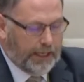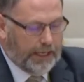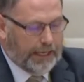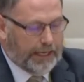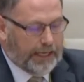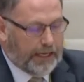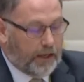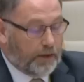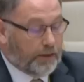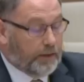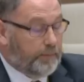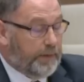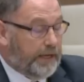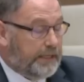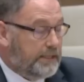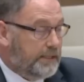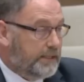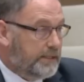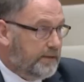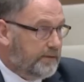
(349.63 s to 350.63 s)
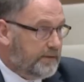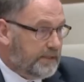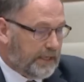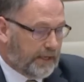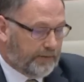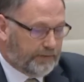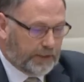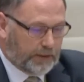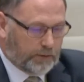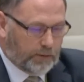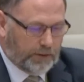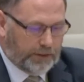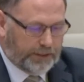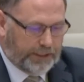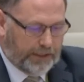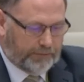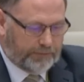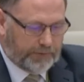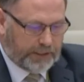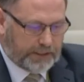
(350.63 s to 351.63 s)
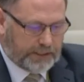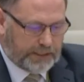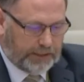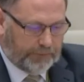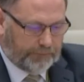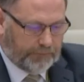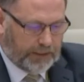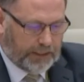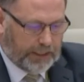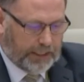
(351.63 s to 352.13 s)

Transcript: on the basis of safety, quality and efficacy.